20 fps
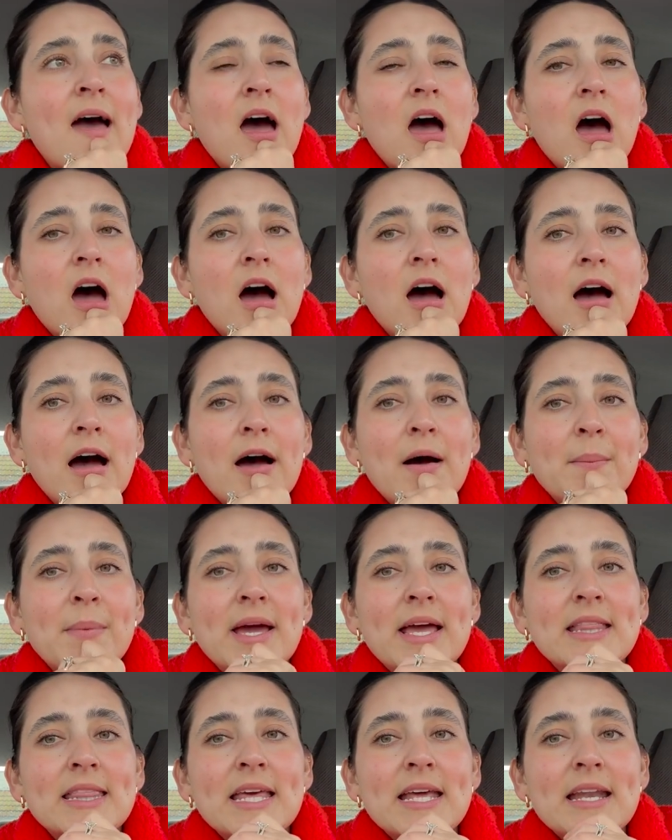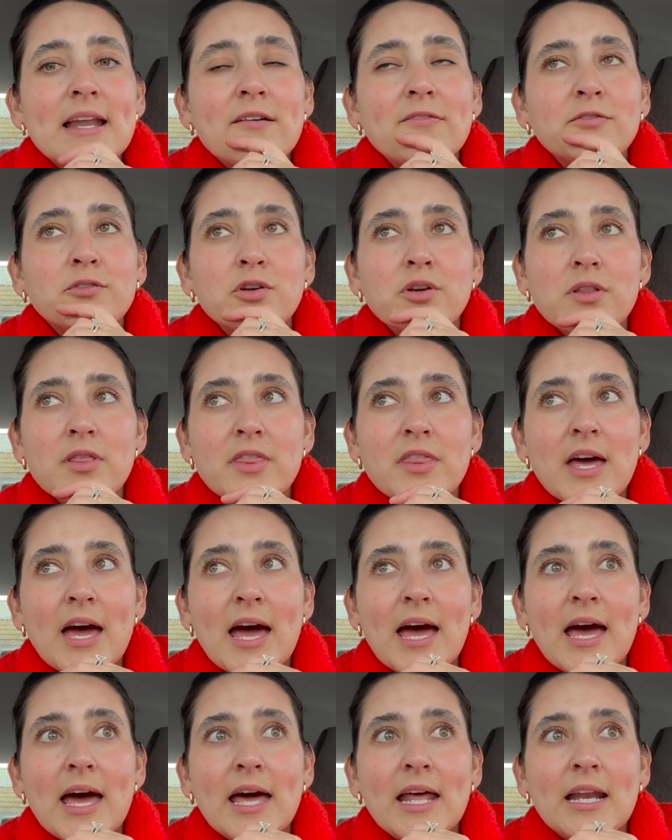And then after
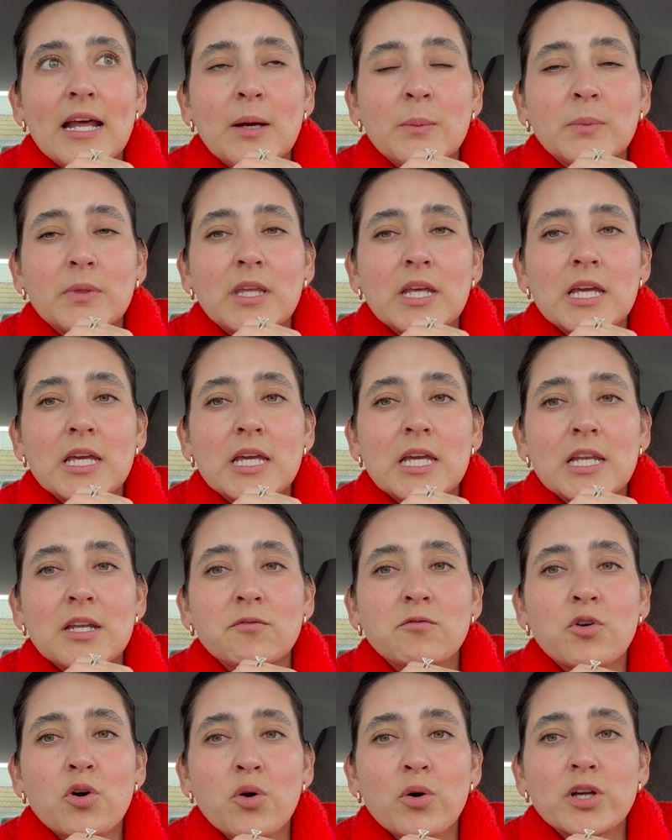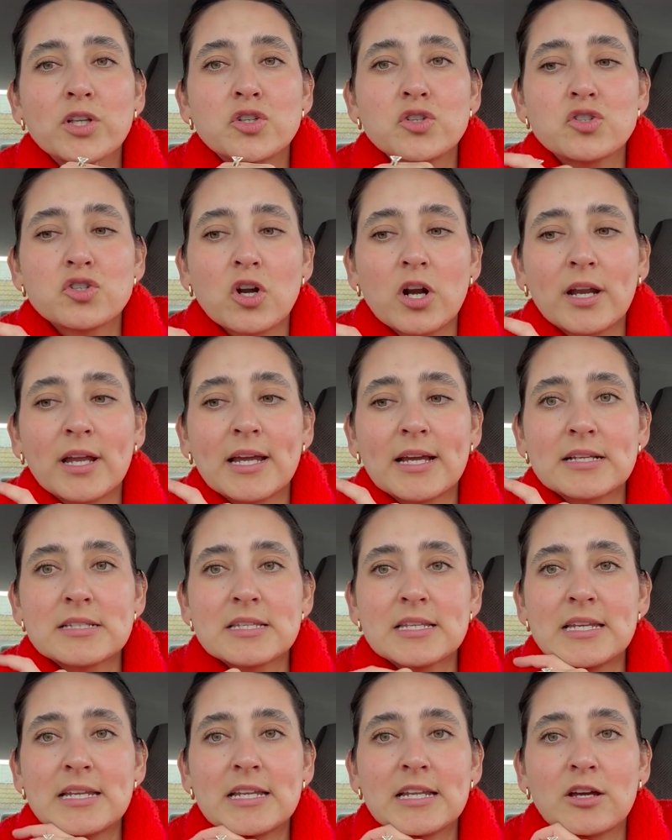that, I'm thinking of going to Target because I
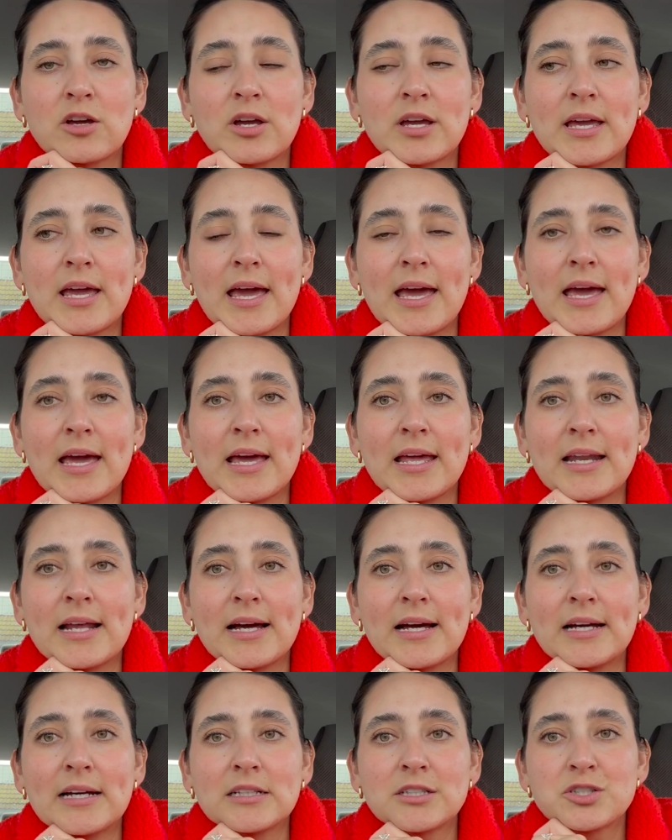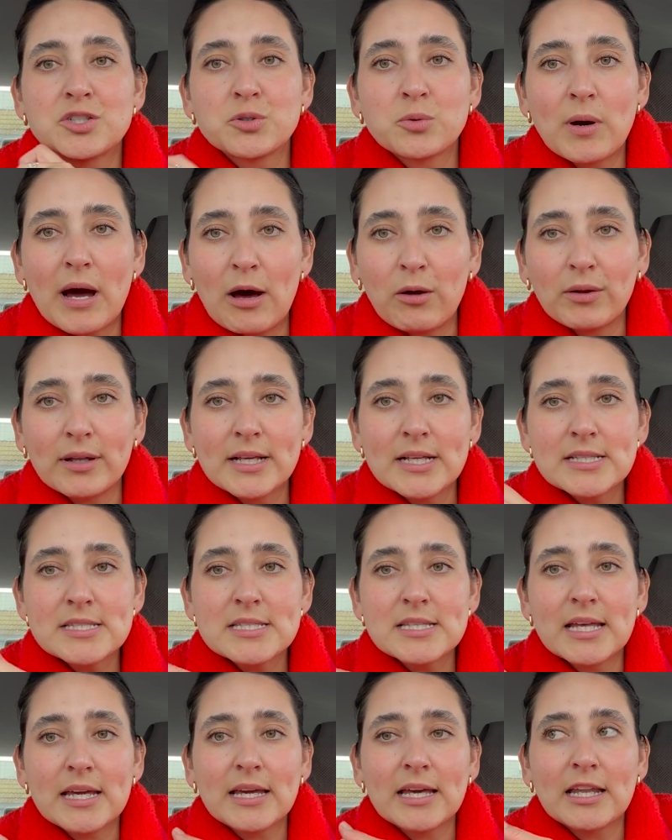need to get 2
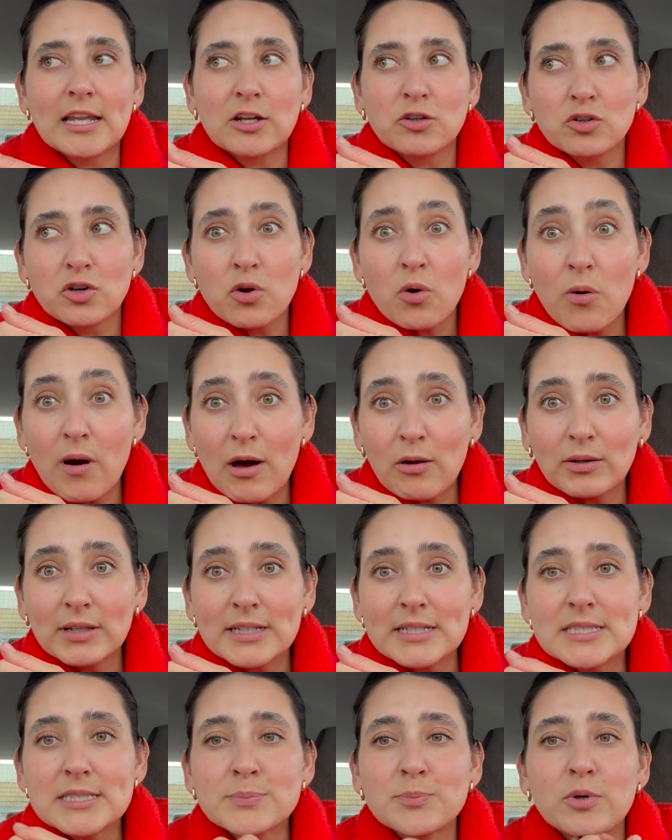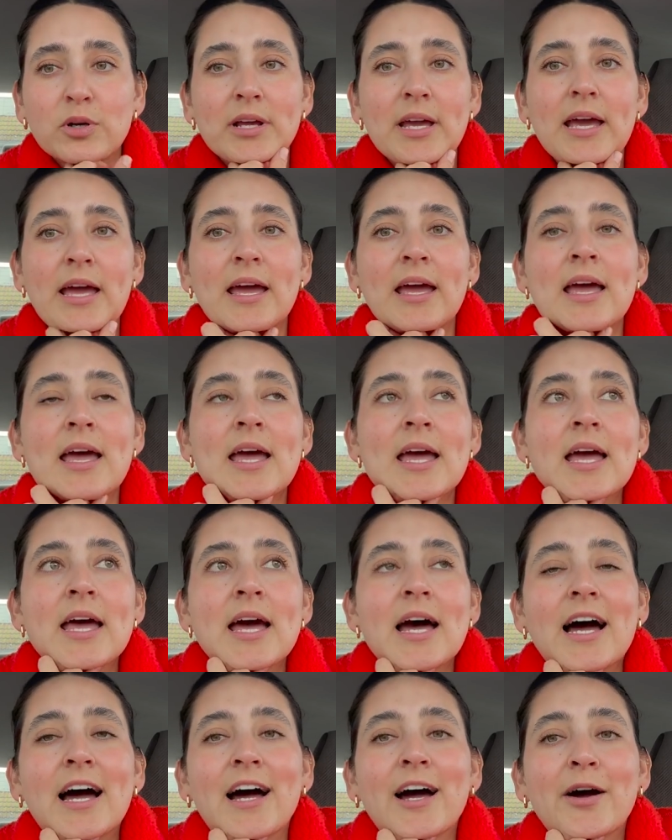outlets, like electrical outlets. Porque
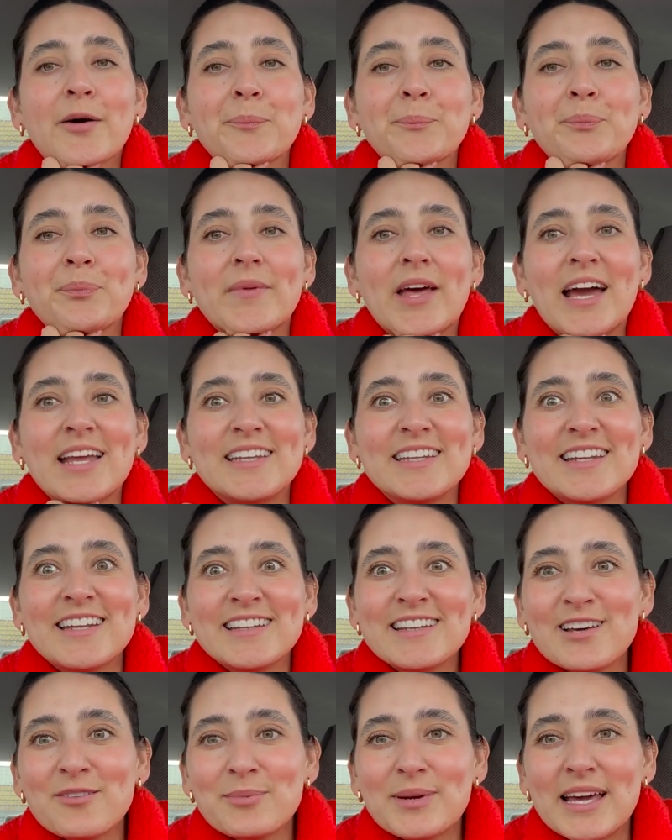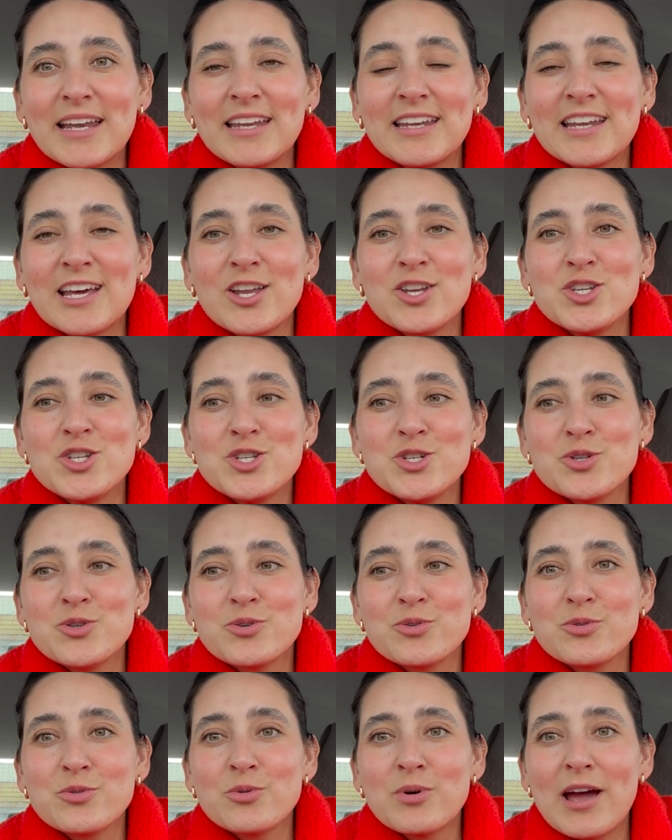I did end up getting a
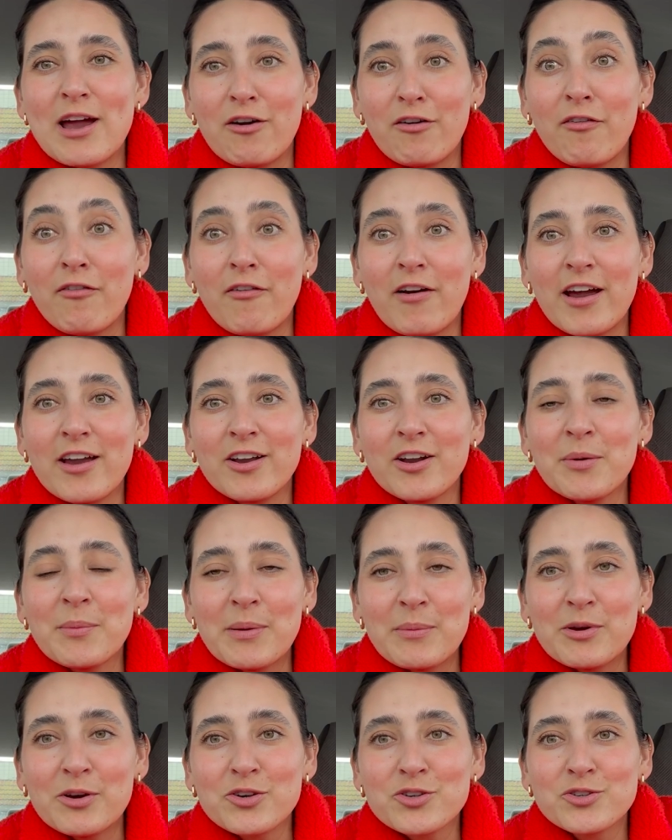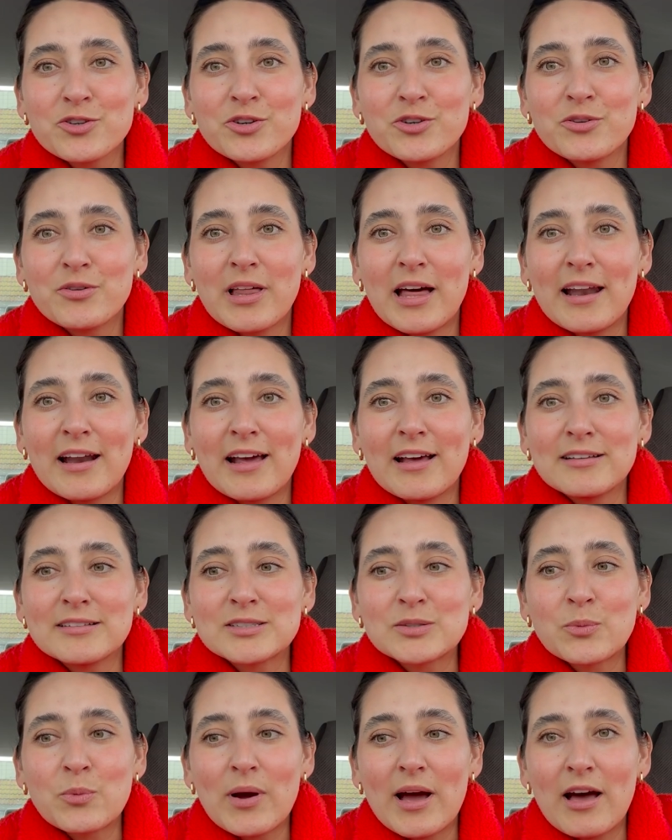new air fryer. Maybe I'll show you that
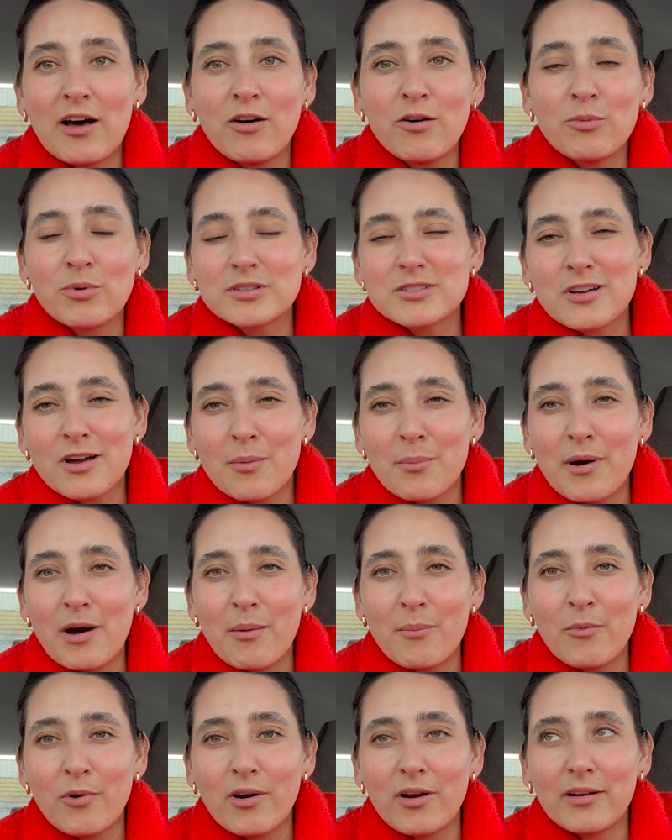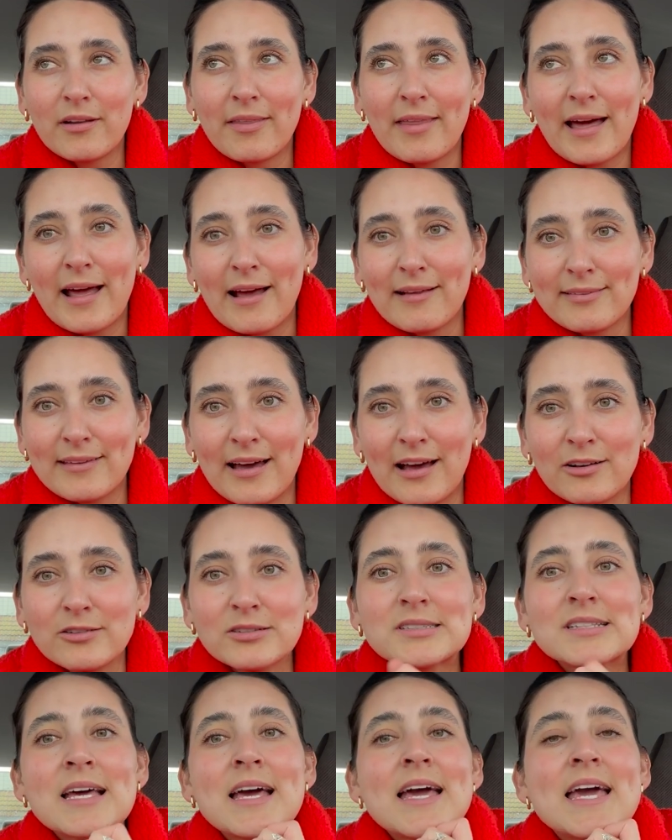as well. We'll talk about more of that at the
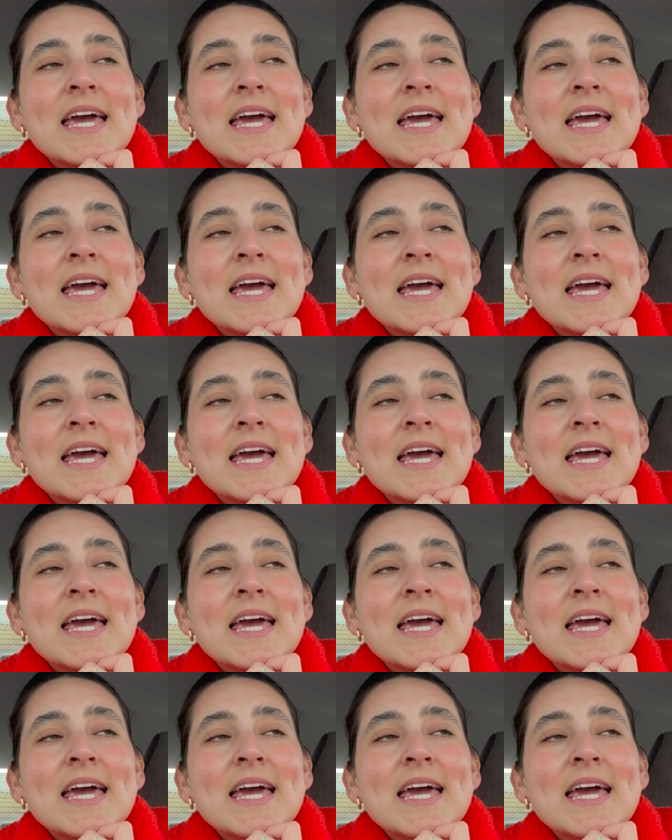house.